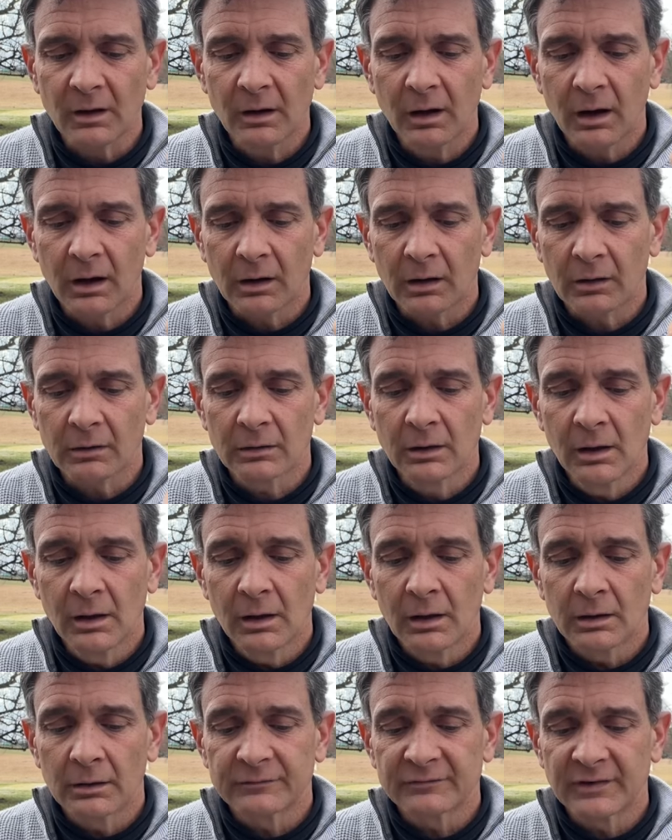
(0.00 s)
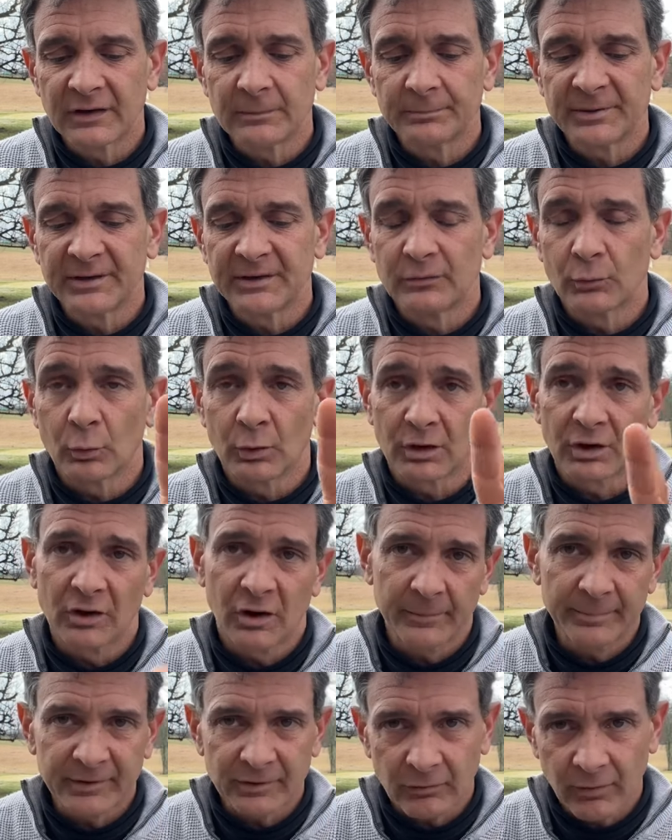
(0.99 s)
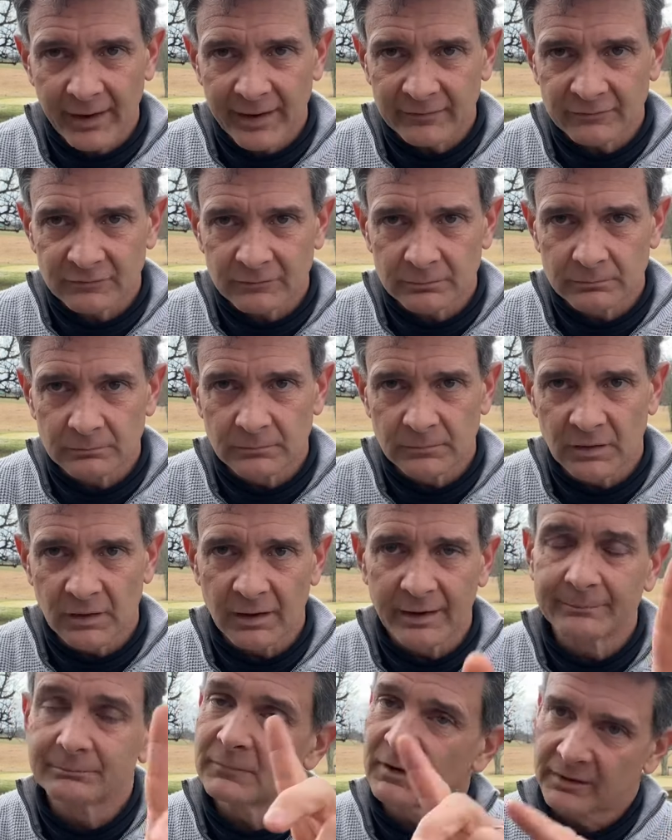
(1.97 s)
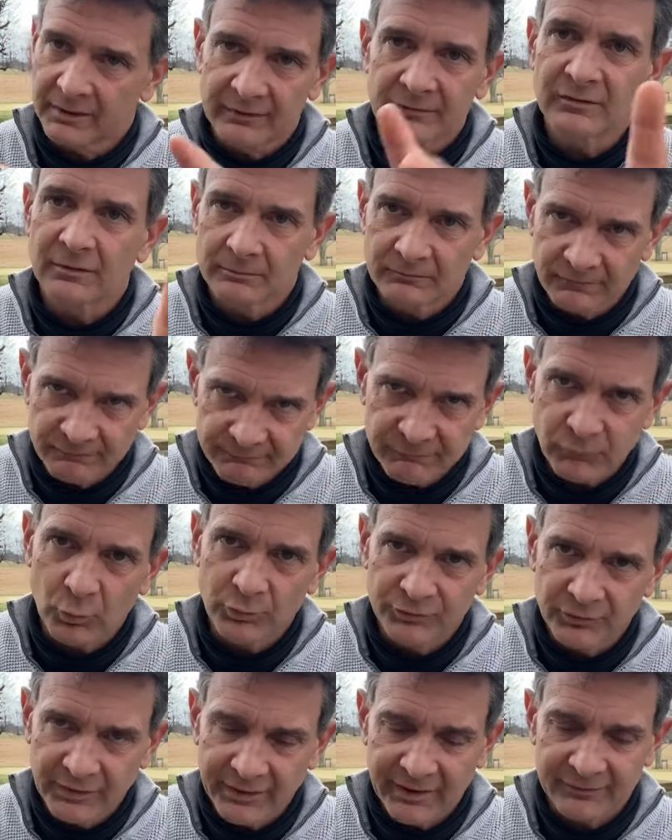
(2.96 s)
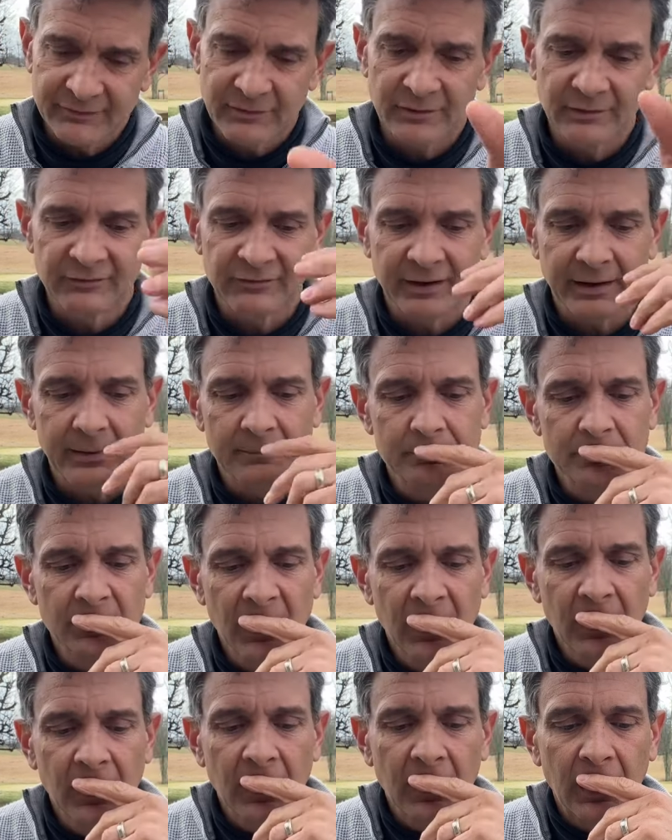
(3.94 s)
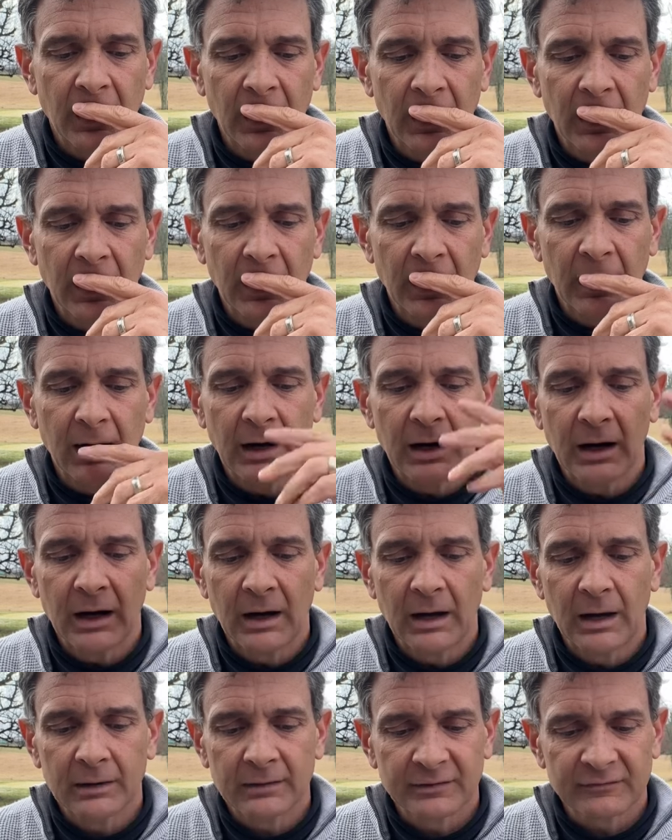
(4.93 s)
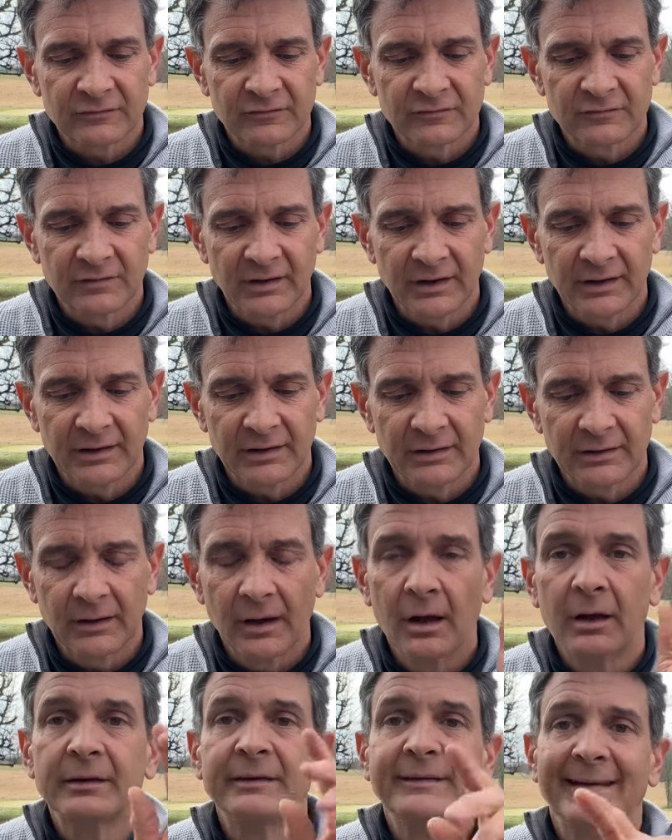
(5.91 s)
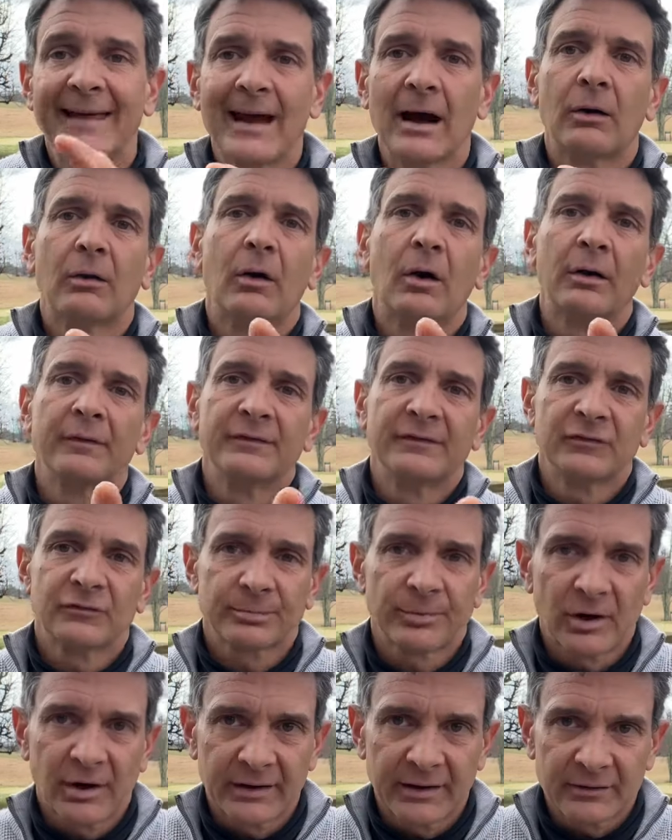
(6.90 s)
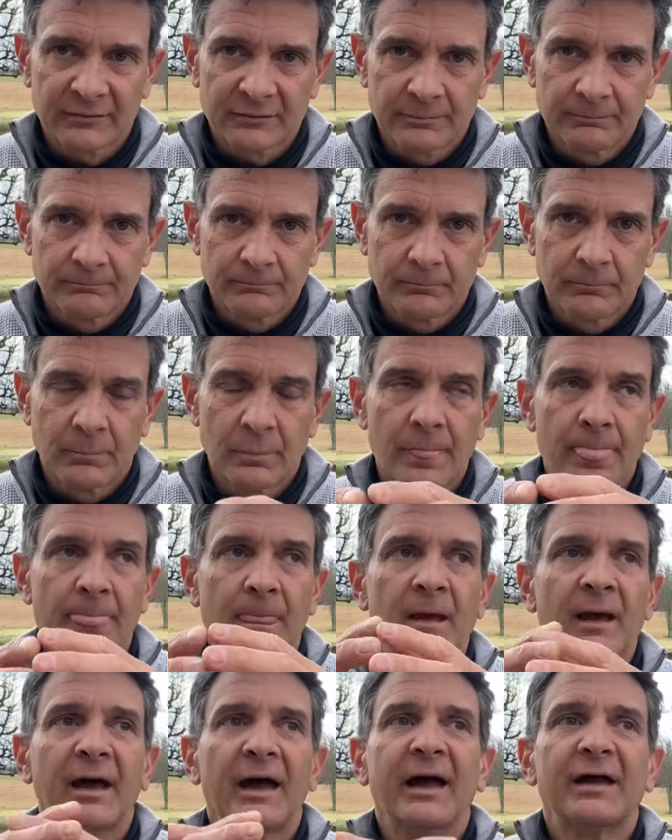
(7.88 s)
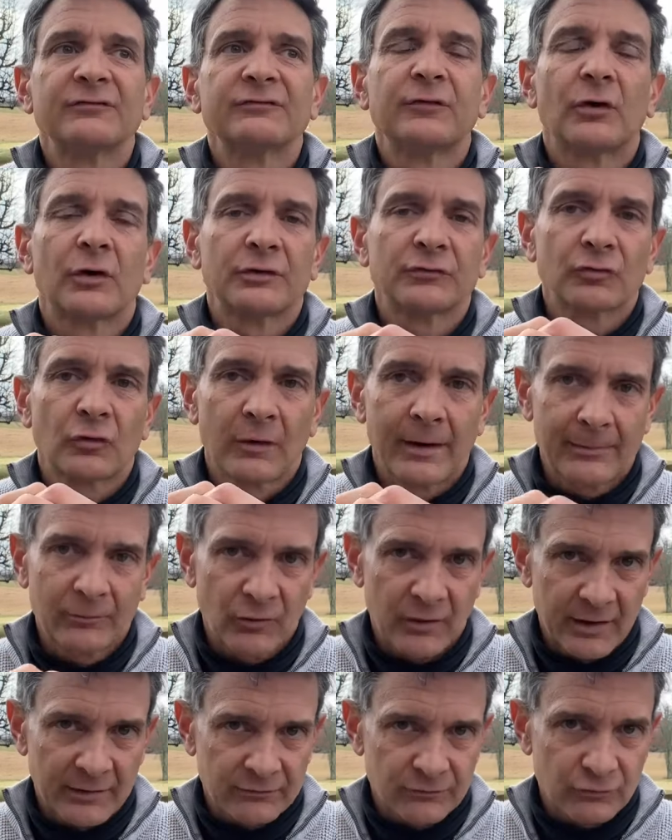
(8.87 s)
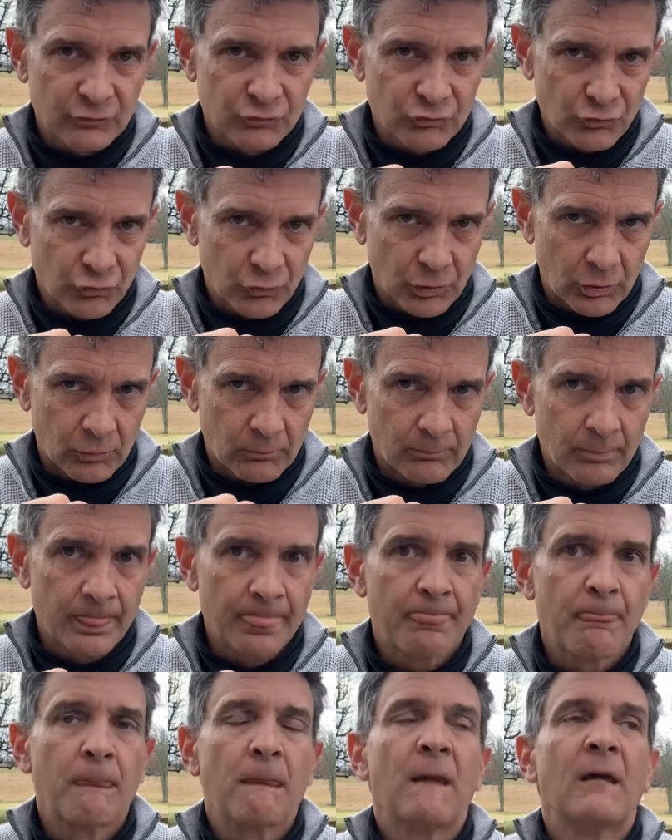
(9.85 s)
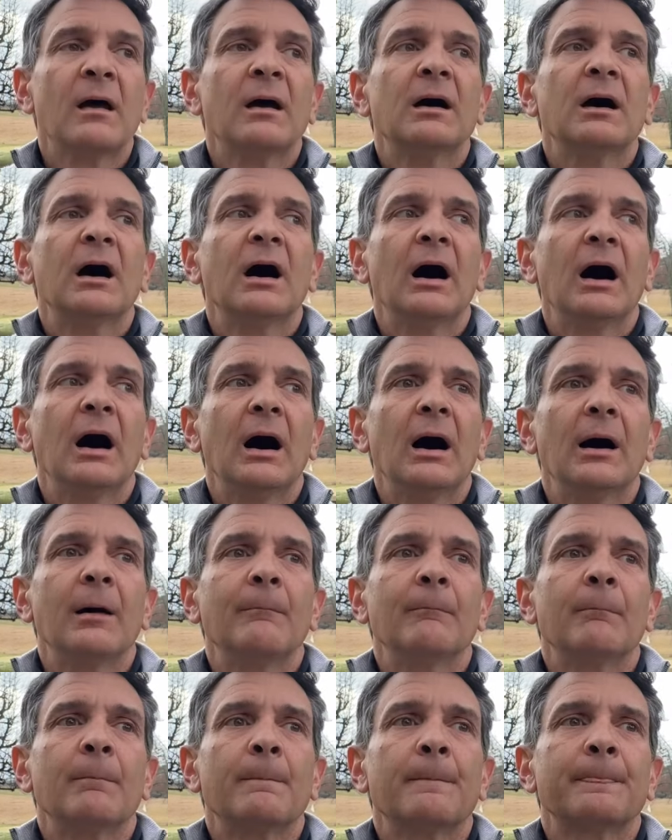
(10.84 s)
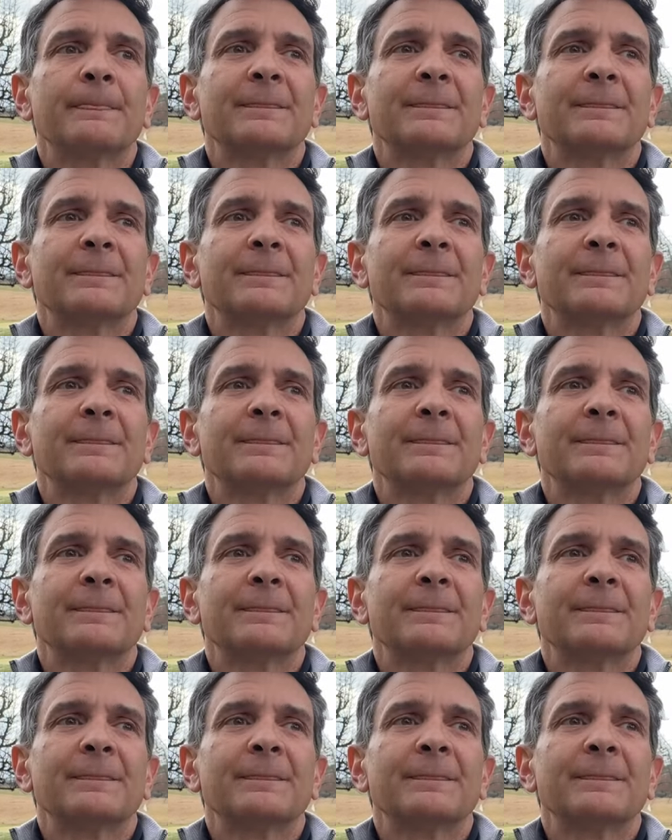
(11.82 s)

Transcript: uh, centipede, or carpet grass. All right, I got something for you guys here in a second. Uh, let's see. Now, on this product, as far as crabgrass control, um,